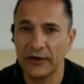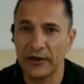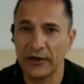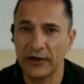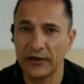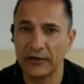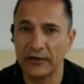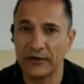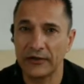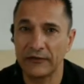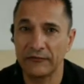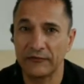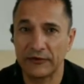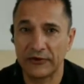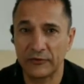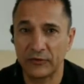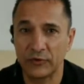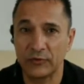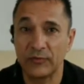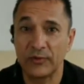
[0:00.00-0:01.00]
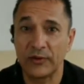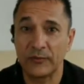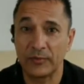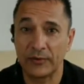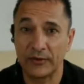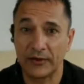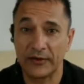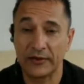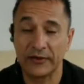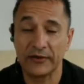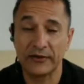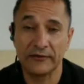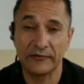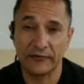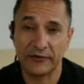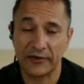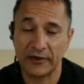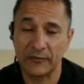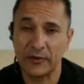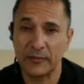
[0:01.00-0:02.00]
And if it could be applied, if
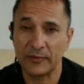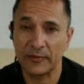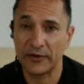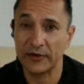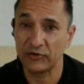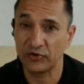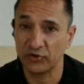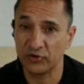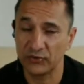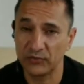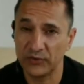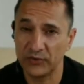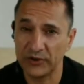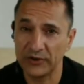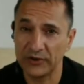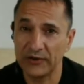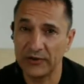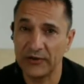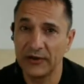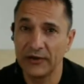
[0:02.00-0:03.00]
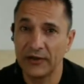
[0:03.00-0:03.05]
it can be applied, it should be.